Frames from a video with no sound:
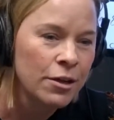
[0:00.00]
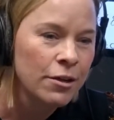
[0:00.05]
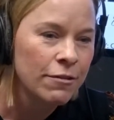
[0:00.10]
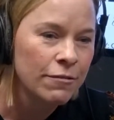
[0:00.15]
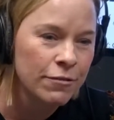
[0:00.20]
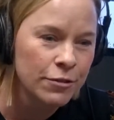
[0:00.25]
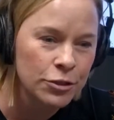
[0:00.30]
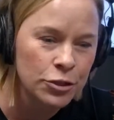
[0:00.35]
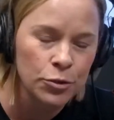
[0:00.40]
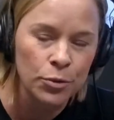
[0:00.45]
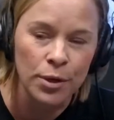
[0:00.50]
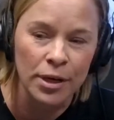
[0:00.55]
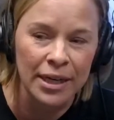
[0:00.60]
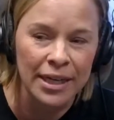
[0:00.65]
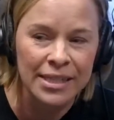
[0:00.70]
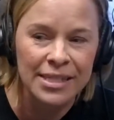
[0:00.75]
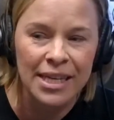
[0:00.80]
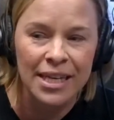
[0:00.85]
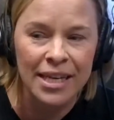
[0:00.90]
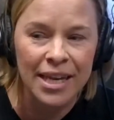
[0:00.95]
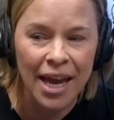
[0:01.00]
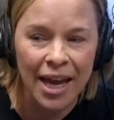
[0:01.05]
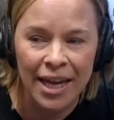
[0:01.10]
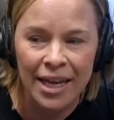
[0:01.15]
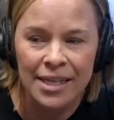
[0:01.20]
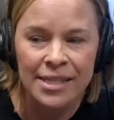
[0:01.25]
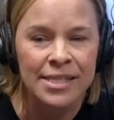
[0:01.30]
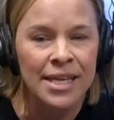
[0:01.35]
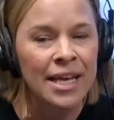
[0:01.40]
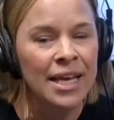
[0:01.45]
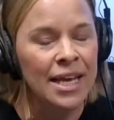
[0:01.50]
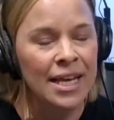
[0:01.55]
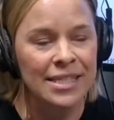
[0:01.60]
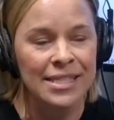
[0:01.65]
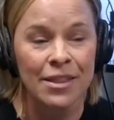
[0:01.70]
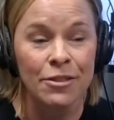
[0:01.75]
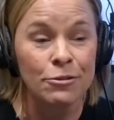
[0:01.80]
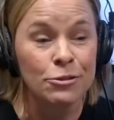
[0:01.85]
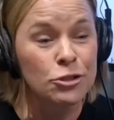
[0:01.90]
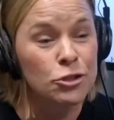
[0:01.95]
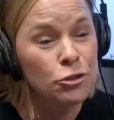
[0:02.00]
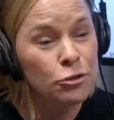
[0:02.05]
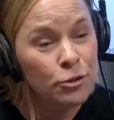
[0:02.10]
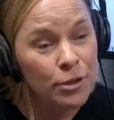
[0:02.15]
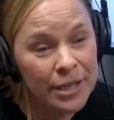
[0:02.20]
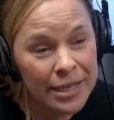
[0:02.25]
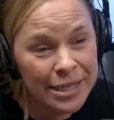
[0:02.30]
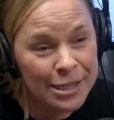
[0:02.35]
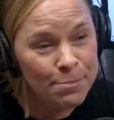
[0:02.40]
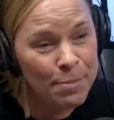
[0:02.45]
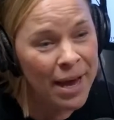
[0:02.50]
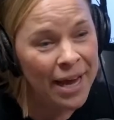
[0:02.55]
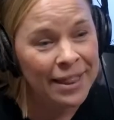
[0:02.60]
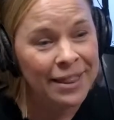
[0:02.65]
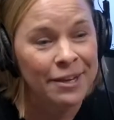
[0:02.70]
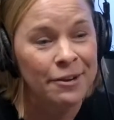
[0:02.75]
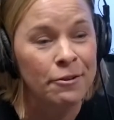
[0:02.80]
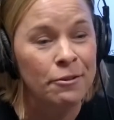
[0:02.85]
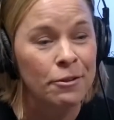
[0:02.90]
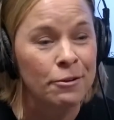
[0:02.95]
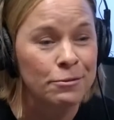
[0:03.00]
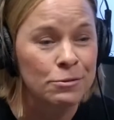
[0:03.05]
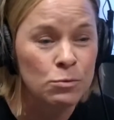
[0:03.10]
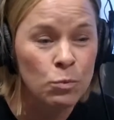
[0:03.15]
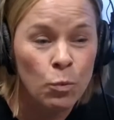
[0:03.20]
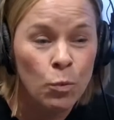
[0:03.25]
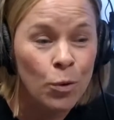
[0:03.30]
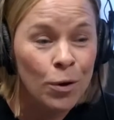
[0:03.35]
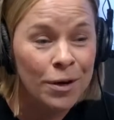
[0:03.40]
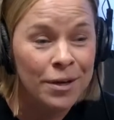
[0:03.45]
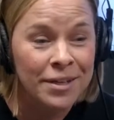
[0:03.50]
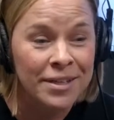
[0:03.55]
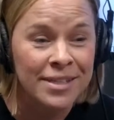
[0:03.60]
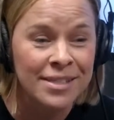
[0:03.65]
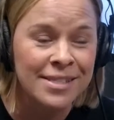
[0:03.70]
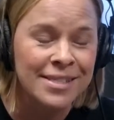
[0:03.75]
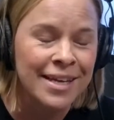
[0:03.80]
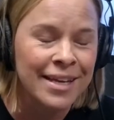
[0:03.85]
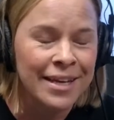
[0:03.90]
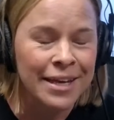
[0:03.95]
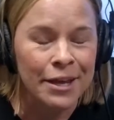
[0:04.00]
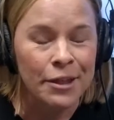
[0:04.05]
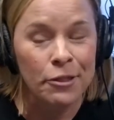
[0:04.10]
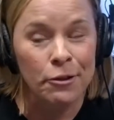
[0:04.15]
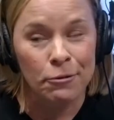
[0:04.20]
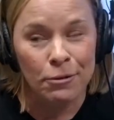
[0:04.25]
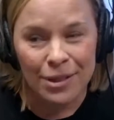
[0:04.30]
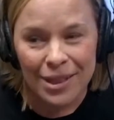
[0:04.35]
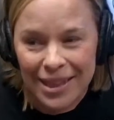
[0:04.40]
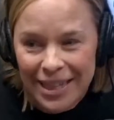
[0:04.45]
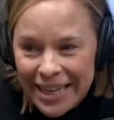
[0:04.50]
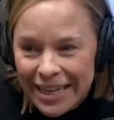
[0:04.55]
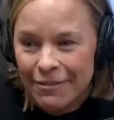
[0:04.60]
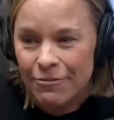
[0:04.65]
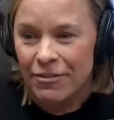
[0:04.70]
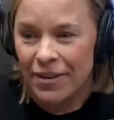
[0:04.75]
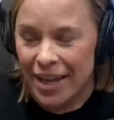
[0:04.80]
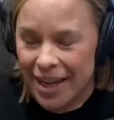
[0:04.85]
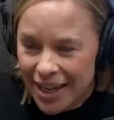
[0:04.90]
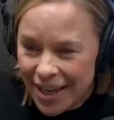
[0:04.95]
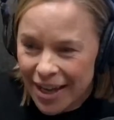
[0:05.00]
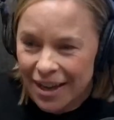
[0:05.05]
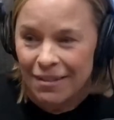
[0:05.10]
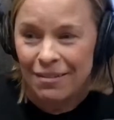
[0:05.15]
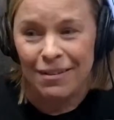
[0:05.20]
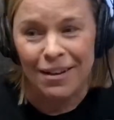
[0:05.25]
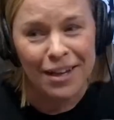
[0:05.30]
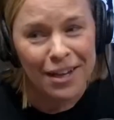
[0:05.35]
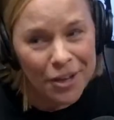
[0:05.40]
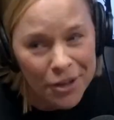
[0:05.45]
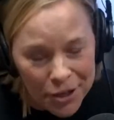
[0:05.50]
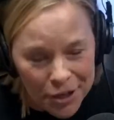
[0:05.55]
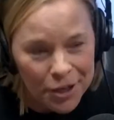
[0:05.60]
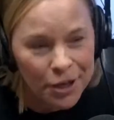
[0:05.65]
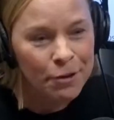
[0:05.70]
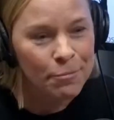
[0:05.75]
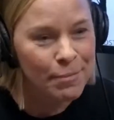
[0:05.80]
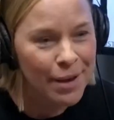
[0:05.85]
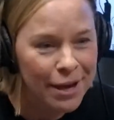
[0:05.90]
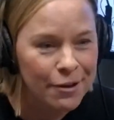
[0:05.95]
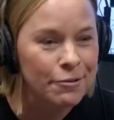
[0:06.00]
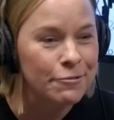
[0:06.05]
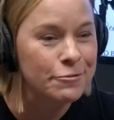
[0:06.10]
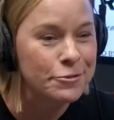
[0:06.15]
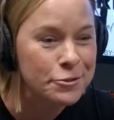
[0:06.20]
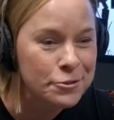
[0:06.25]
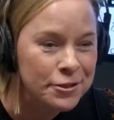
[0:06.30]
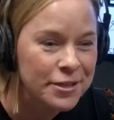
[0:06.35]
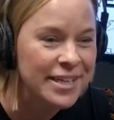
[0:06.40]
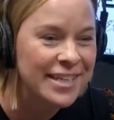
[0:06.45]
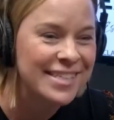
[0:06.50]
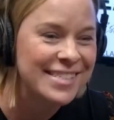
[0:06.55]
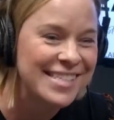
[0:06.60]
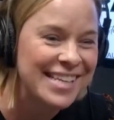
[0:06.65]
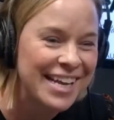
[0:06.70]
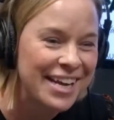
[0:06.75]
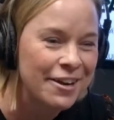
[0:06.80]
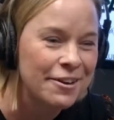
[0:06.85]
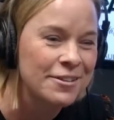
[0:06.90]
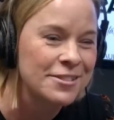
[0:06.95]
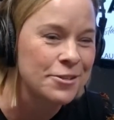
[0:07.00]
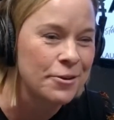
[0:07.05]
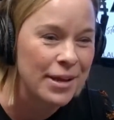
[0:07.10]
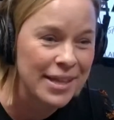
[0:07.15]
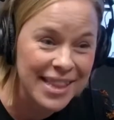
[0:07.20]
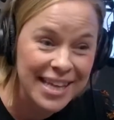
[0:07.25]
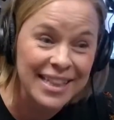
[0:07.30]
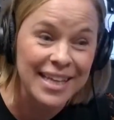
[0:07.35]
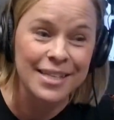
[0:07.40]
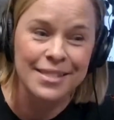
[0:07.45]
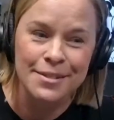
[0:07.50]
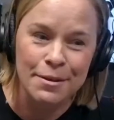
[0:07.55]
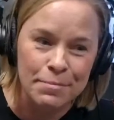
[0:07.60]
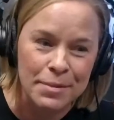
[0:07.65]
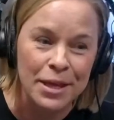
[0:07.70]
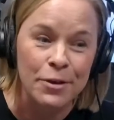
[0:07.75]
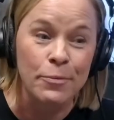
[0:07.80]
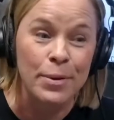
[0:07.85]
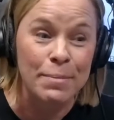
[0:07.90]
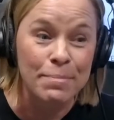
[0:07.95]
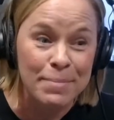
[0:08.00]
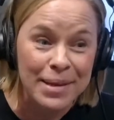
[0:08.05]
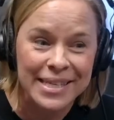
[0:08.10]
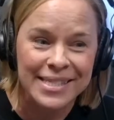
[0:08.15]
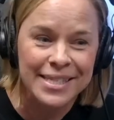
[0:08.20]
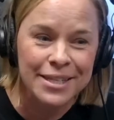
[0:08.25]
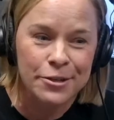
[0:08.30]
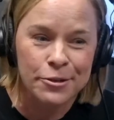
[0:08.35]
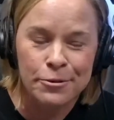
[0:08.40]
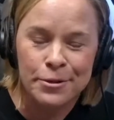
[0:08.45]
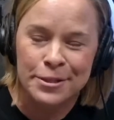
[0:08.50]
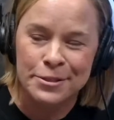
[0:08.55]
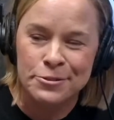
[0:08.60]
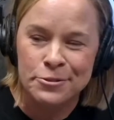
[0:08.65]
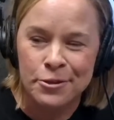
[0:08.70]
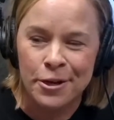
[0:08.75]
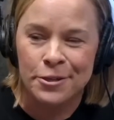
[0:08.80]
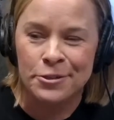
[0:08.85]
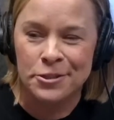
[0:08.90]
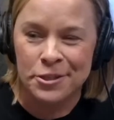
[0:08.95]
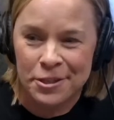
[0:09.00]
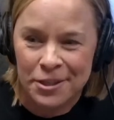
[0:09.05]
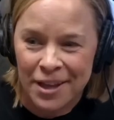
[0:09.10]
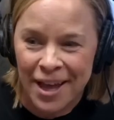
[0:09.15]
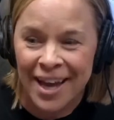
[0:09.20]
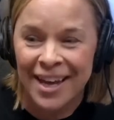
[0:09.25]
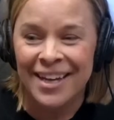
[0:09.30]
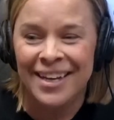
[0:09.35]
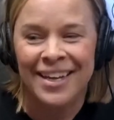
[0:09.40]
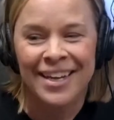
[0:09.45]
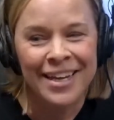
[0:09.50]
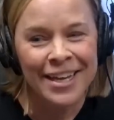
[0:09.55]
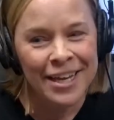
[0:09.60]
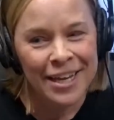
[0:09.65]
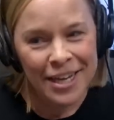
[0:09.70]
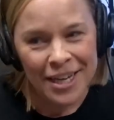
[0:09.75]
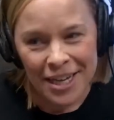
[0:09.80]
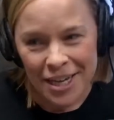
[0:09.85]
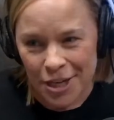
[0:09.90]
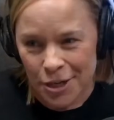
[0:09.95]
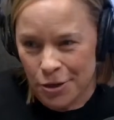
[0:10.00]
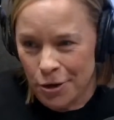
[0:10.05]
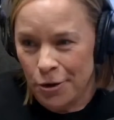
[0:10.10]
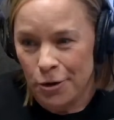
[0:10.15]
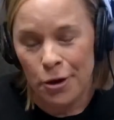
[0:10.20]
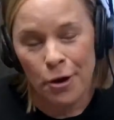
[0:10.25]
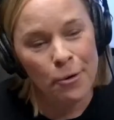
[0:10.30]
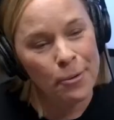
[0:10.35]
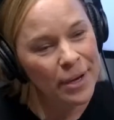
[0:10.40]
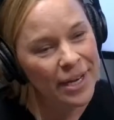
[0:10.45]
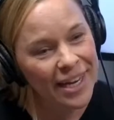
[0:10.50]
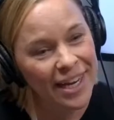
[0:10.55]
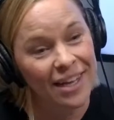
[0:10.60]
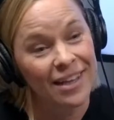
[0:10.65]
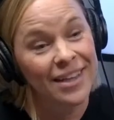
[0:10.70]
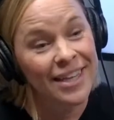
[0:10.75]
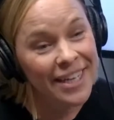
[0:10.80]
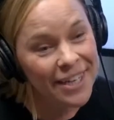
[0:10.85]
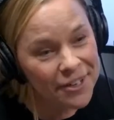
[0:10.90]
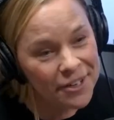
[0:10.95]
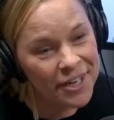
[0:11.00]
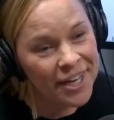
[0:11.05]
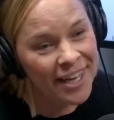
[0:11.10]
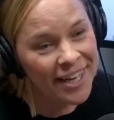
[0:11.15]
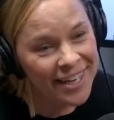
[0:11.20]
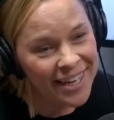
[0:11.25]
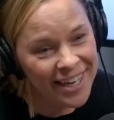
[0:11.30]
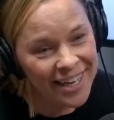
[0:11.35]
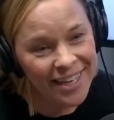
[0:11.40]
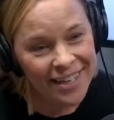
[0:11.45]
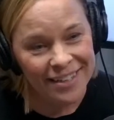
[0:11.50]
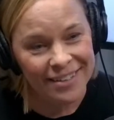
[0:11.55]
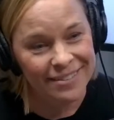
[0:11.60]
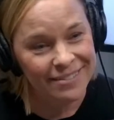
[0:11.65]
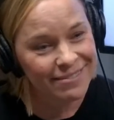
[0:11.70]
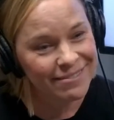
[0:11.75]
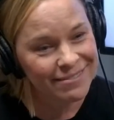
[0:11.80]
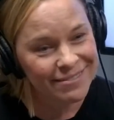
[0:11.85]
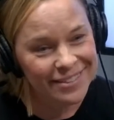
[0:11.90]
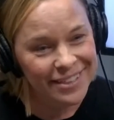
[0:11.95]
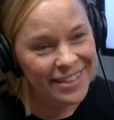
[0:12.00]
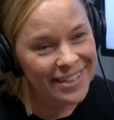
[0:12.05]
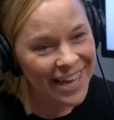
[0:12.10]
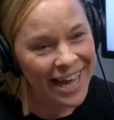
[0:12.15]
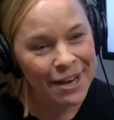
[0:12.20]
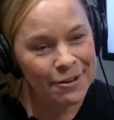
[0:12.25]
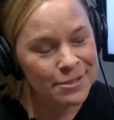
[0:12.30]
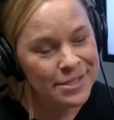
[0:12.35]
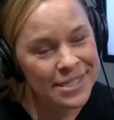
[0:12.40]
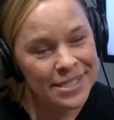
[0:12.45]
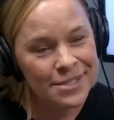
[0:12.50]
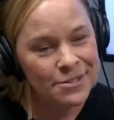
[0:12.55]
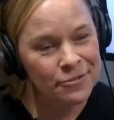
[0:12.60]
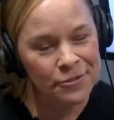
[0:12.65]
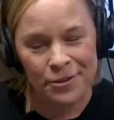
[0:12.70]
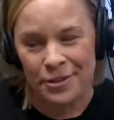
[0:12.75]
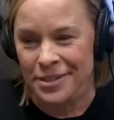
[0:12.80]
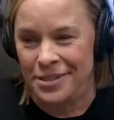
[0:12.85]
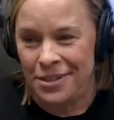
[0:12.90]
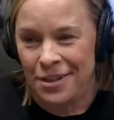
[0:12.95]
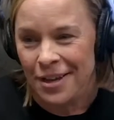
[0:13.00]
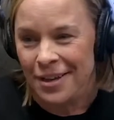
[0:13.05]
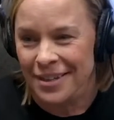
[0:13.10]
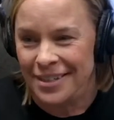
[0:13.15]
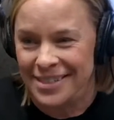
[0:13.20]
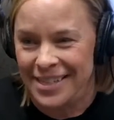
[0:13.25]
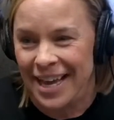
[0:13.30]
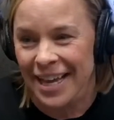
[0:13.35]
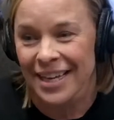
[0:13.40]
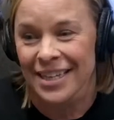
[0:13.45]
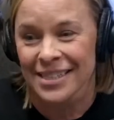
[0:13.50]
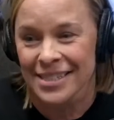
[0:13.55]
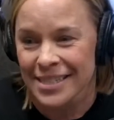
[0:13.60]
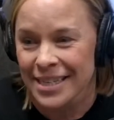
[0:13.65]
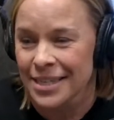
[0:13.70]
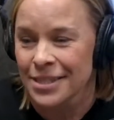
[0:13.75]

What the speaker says: For sure. And it's a nice, so there's trees back there, there's woods, they're leaving a good amount of trees there. So I think that's something we miss in new construction a lot. You don't go in and clear cut it and houses for as long as I can see.